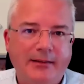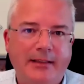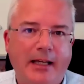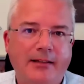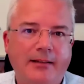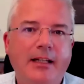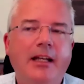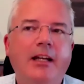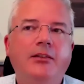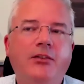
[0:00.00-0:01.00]
yet,
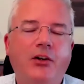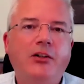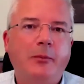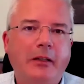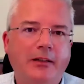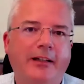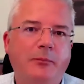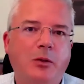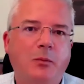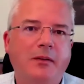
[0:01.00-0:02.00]
talking about life
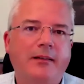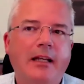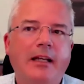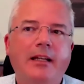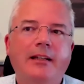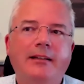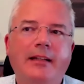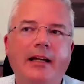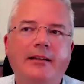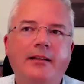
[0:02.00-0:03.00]
purpose
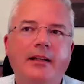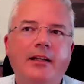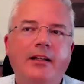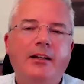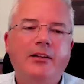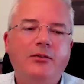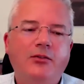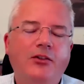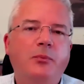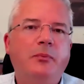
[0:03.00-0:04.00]
that
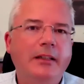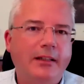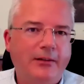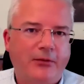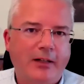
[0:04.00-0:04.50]
doesn't bring these 4